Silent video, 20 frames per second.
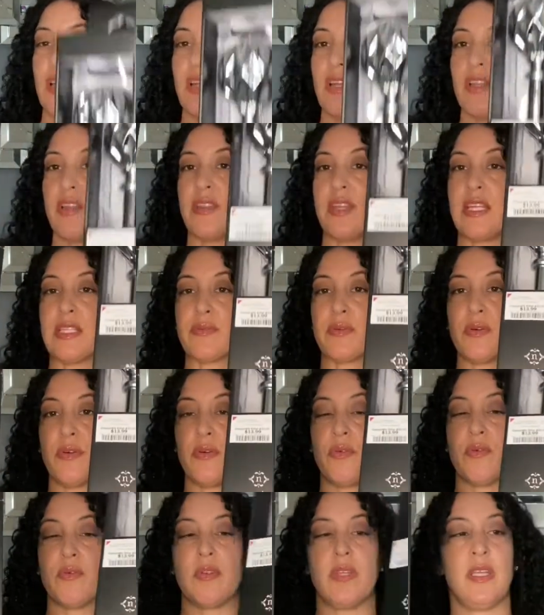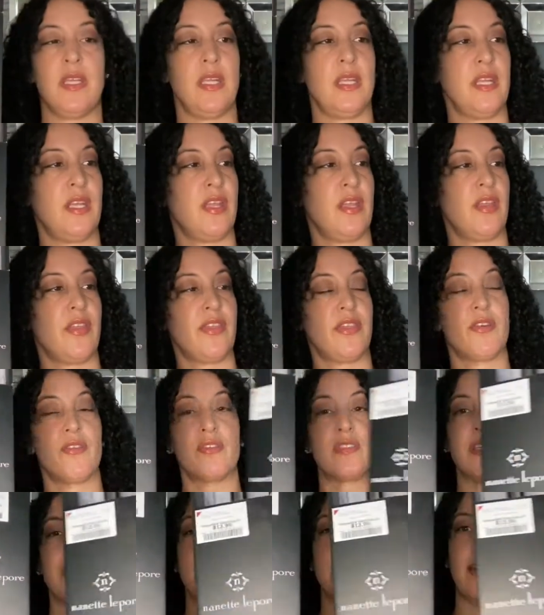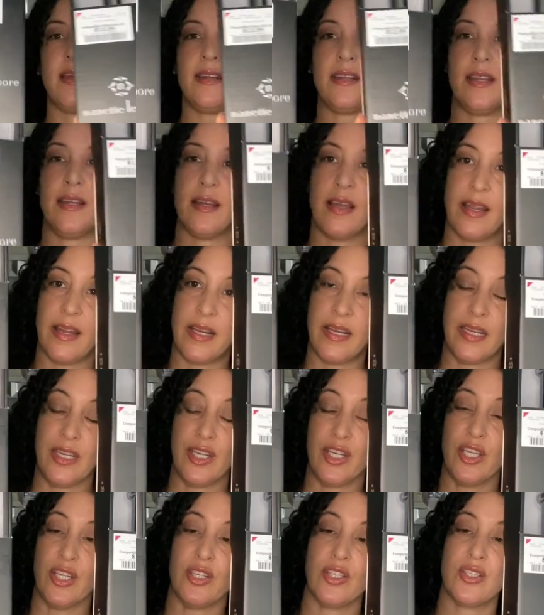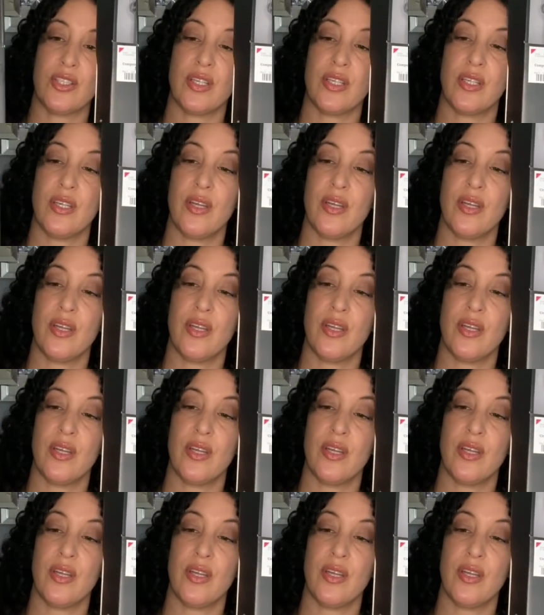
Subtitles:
these were only $13.99 each,